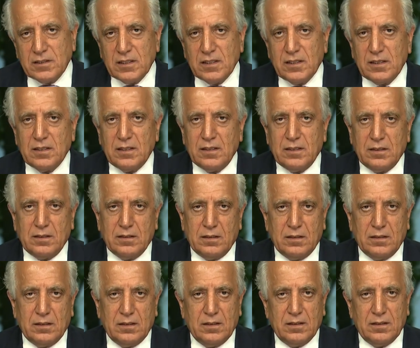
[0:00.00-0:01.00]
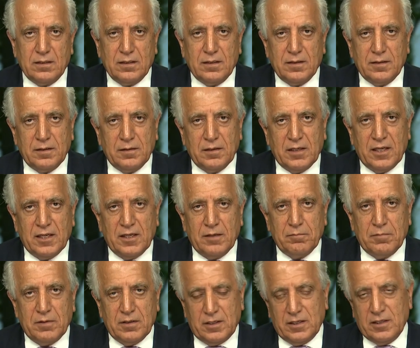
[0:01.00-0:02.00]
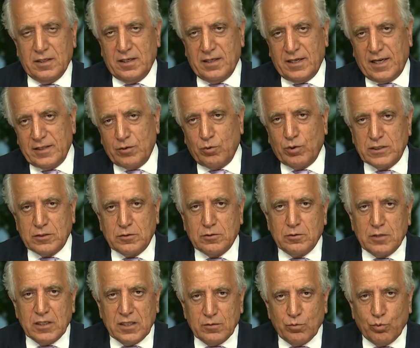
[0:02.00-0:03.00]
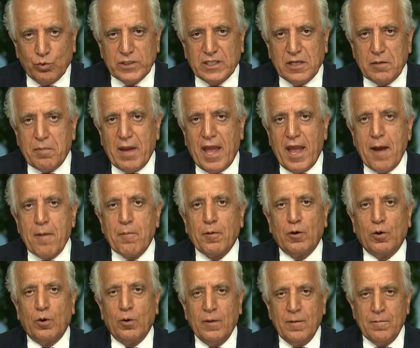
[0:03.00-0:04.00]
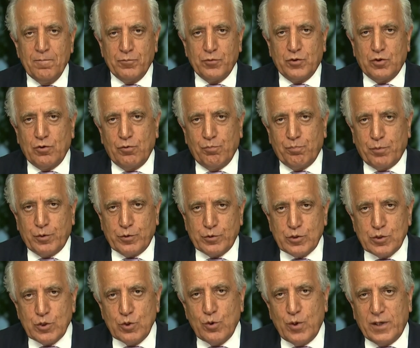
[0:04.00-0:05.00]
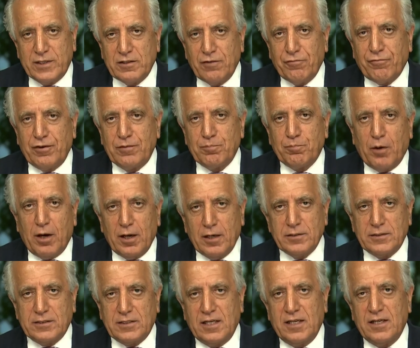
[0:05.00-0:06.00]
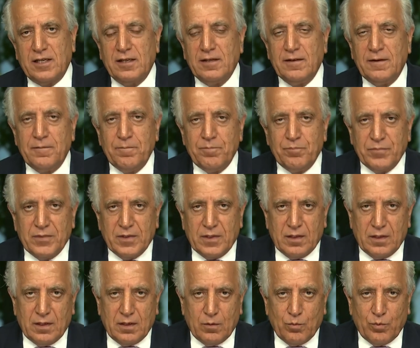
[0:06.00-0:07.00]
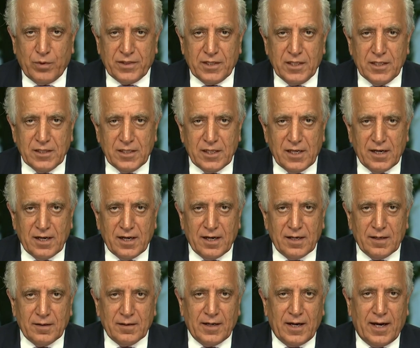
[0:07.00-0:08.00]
In other words, would he be able to pursue a different policy with India,